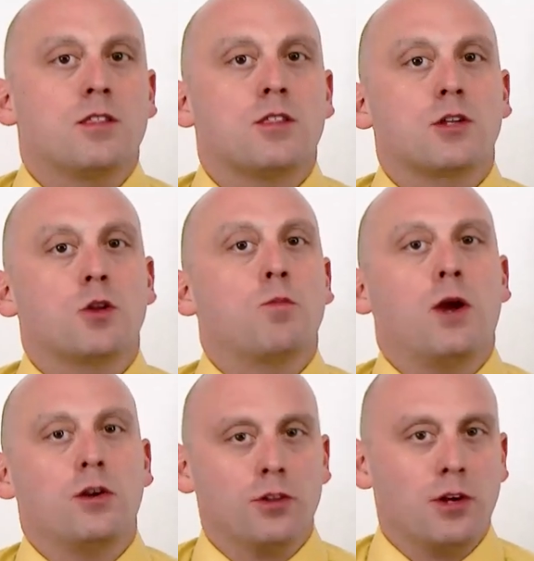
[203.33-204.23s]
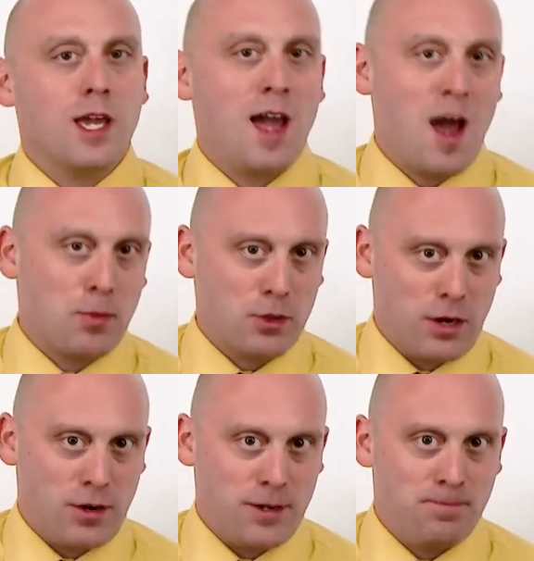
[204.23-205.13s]
The glomerular
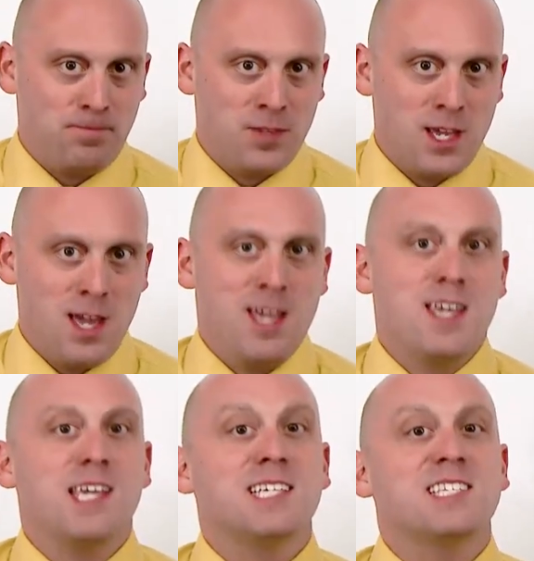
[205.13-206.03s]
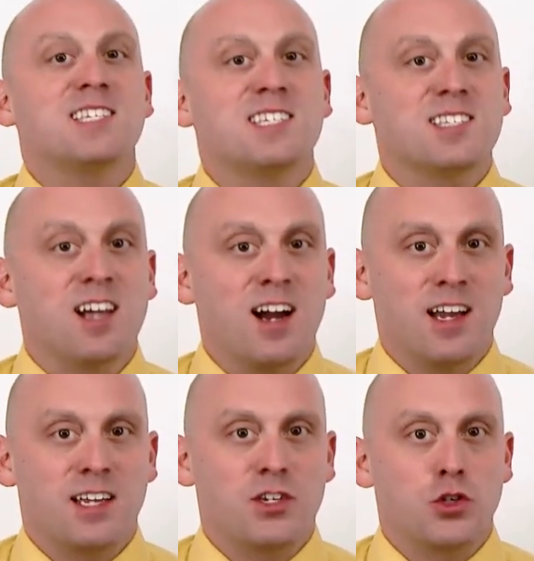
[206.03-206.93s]
capillary is
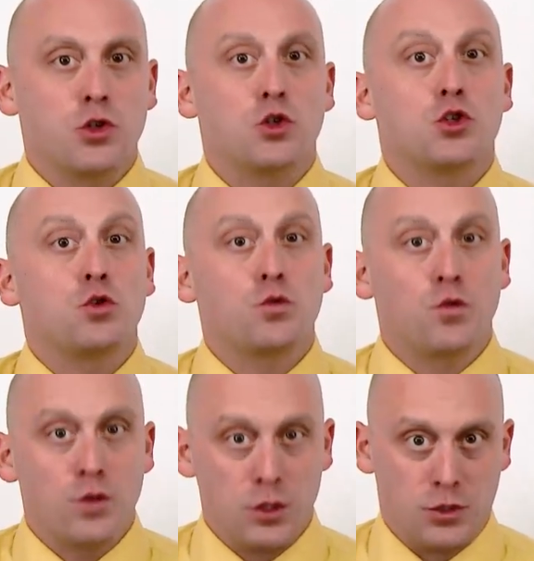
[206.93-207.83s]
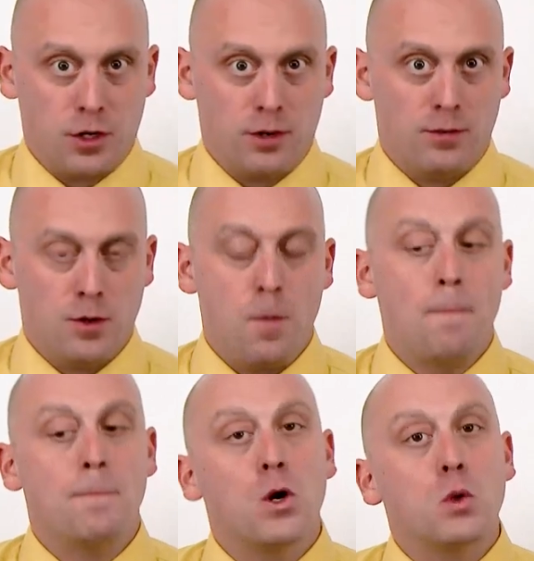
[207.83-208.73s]
designed to filter.
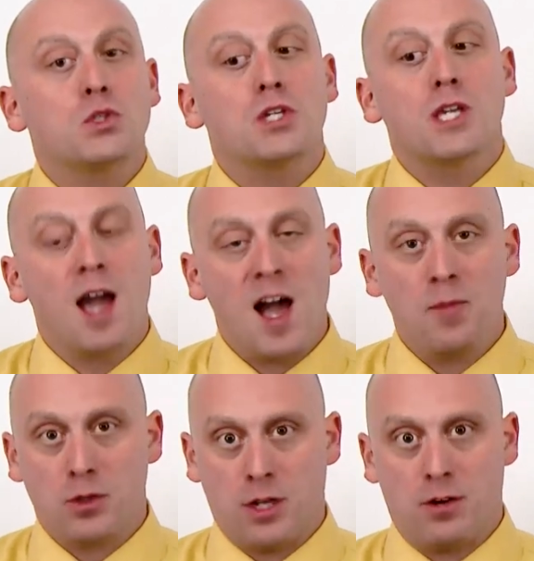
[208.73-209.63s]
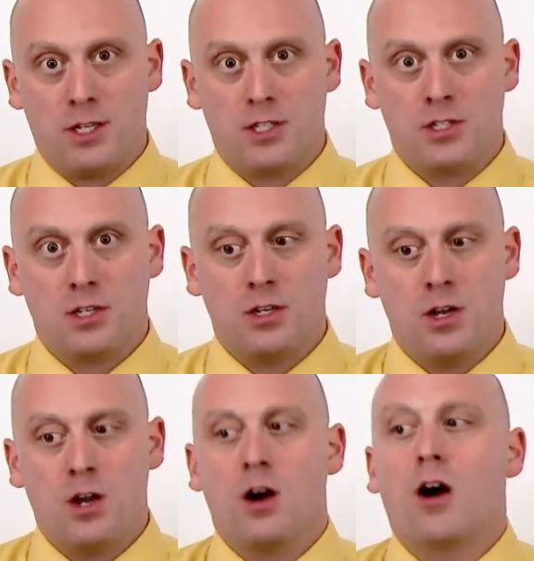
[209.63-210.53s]
Most capillaries
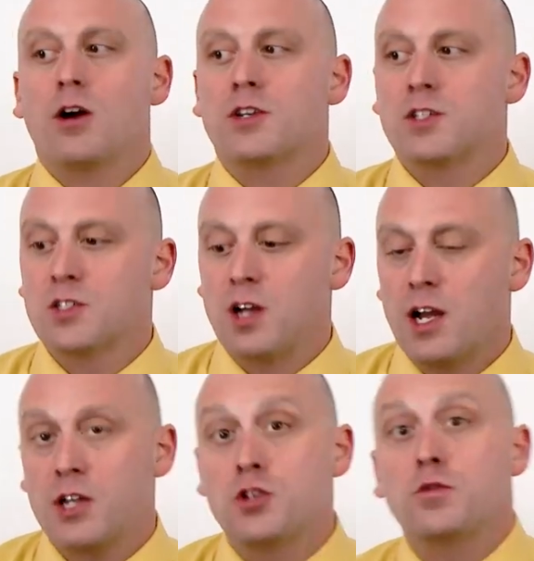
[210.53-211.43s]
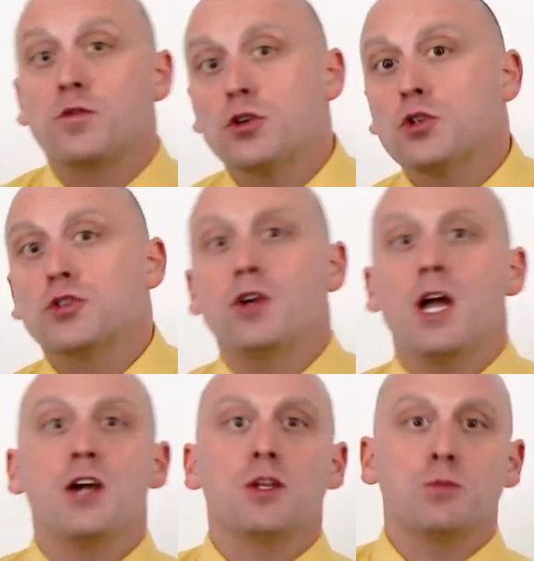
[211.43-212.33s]
are designed to filter
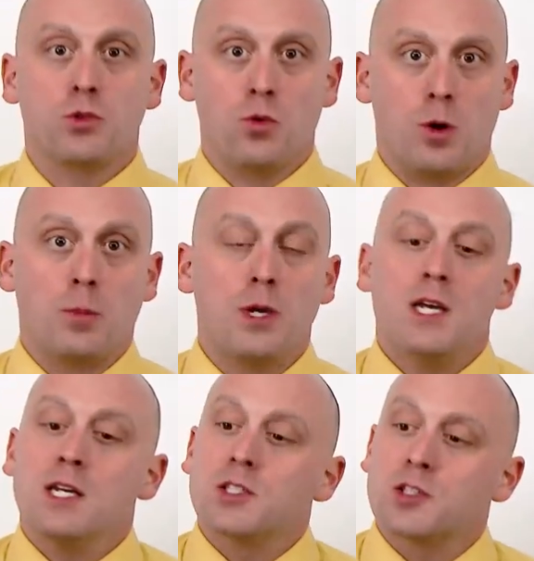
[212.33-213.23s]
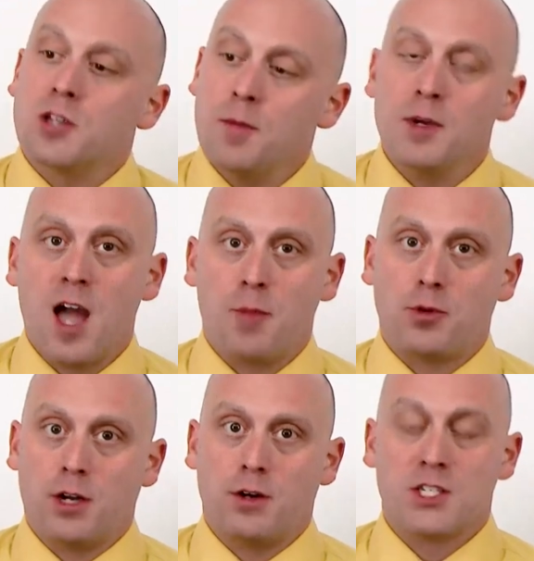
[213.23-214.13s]
and absorb. Some
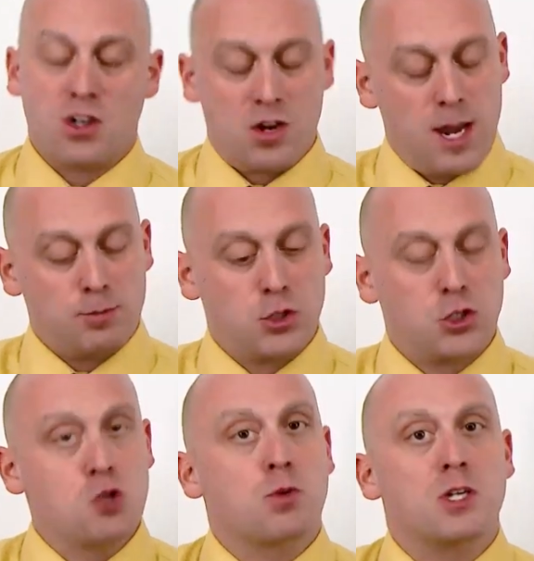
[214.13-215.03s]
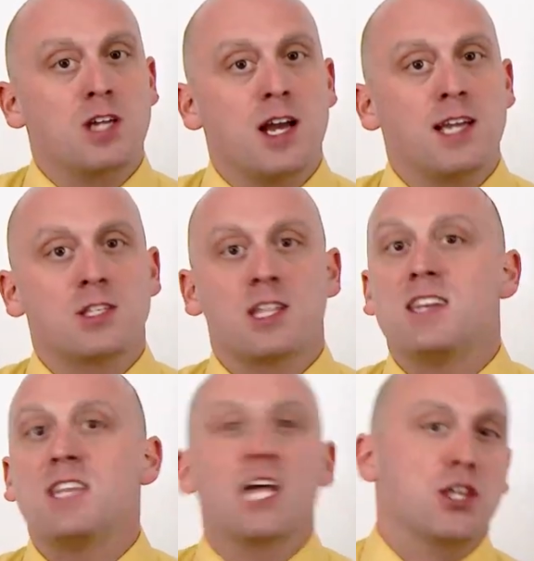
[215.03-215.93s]
capillaries are kept super tight so that
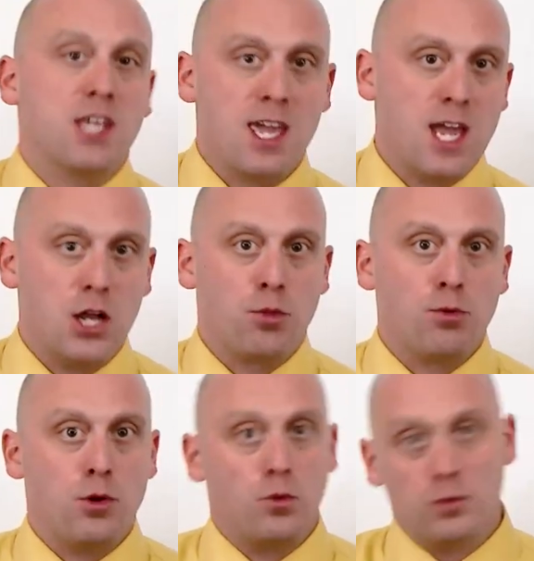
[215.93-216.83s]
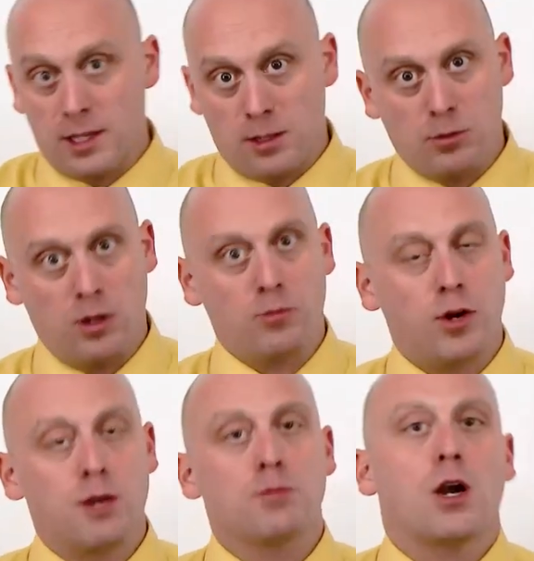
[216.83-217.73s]
nothing can get through, like the
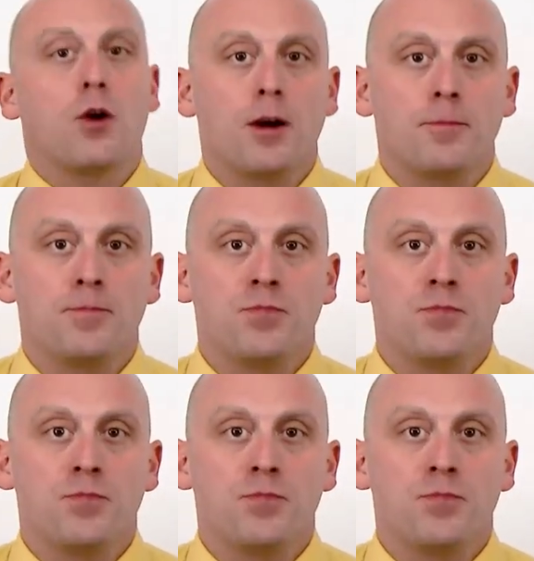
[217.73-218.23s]
blood-brain barrier.